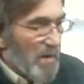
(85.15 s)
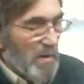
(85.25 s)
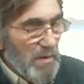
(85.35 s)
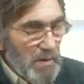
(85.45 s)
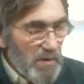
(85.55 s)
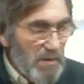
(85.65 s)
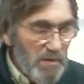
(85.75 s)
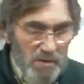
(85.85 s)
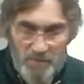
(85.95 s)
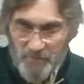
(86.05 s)

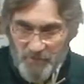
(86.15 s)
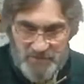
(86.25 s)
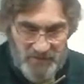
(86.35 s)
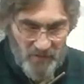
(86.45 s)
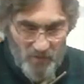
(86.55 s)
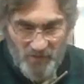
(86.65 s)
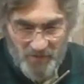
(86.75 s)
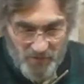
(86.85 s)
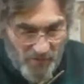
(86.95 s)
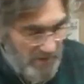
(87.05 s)
The first thing you want
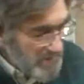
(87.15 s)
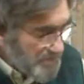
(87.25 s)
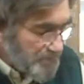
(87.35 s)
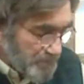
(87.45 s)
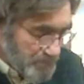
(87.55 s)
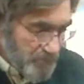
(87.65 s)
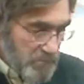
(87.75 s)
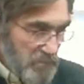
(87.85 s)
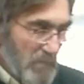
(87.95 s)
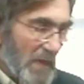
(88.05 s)
to do is
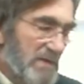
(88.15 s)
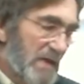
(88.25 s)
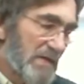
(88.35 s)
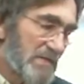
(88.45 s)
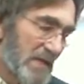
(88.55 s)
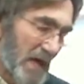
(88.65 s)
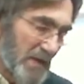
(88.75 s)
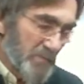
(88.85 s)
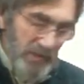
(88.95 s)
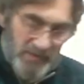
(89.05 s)
take a
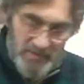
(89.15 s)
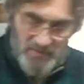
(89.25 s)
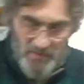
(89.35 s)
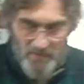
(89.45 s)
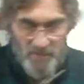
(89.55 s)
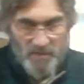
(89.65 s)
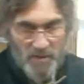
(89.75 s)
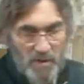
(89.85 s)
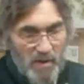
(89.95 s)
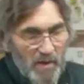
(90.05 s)
side piece
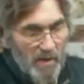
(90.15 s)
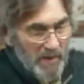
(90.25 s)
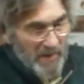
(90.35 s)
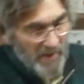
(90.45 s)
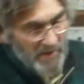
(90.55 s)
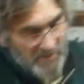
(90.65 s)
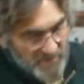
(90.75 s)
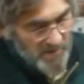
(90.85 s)
and